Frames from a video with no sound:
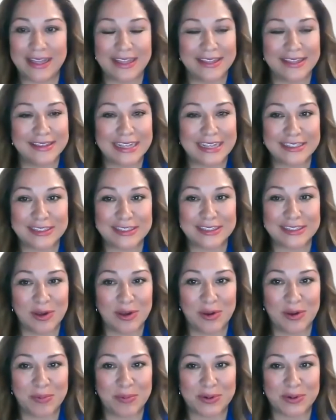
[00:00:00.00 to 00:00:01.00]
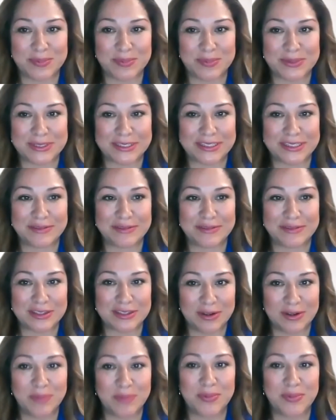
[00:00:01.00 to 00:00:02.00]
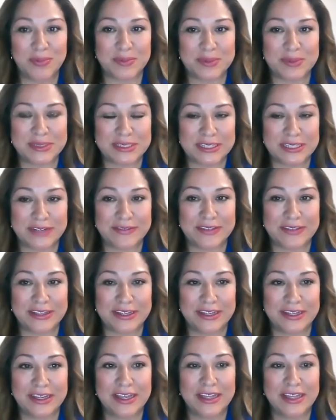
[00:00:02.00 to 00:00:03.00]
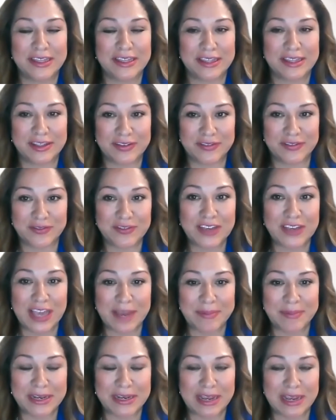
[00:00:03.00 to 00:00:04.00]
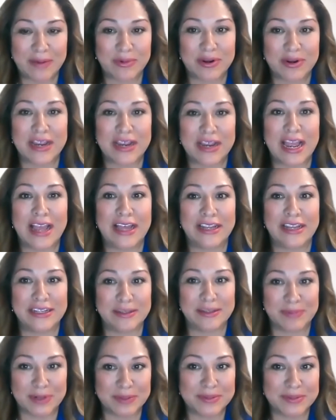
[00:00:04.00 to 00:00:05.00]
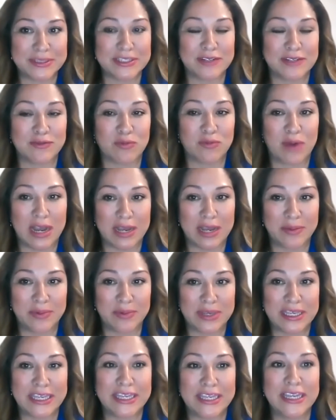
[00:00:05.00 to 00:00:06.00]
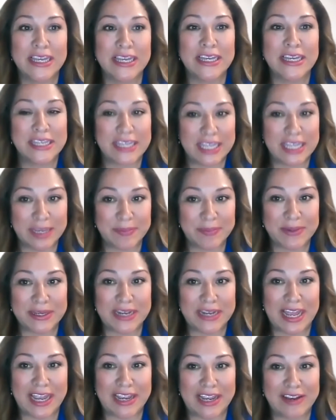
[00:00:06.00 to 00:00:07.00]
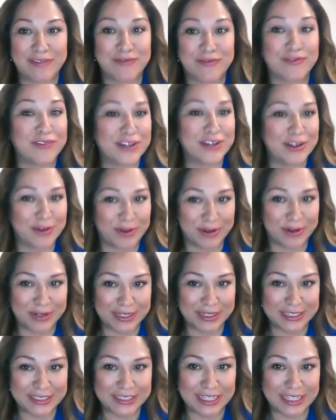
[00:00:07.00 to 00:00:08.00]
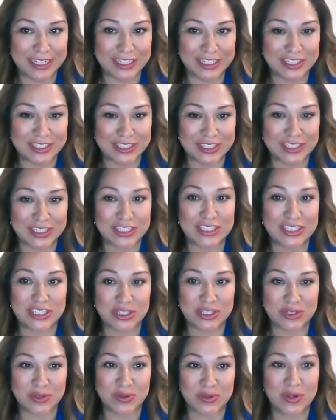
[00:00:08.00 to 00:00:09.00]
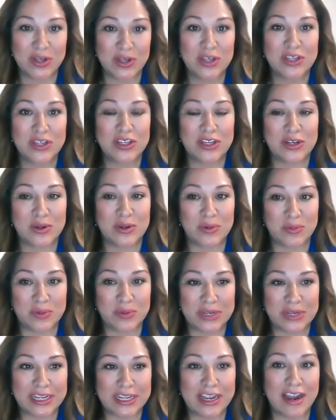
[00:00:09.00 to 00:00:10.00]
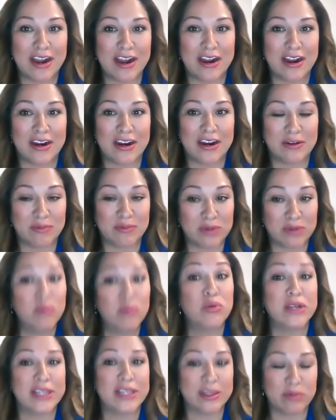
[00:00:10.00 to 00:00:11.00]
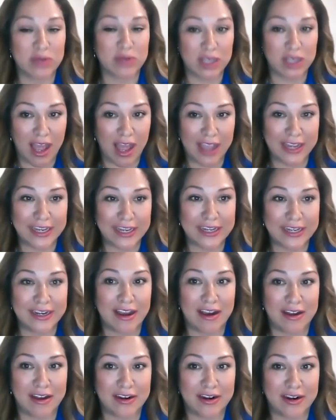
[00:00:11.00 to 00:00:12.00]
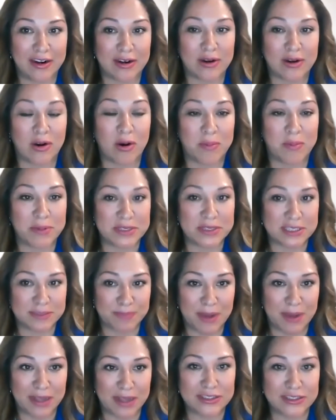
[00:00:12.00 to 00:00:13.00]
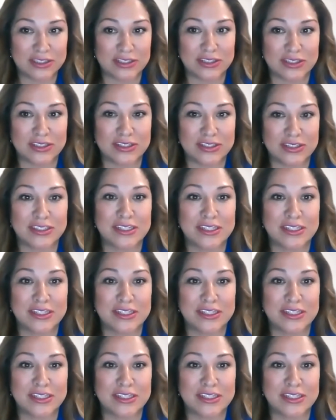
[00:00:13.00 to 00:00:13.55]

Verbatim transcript: and that's the whole purpose. That was the whole purpose of the the VIB network and the purpose of why we keep it a free organization too. You know, we are re- really relying on our corporate sponsors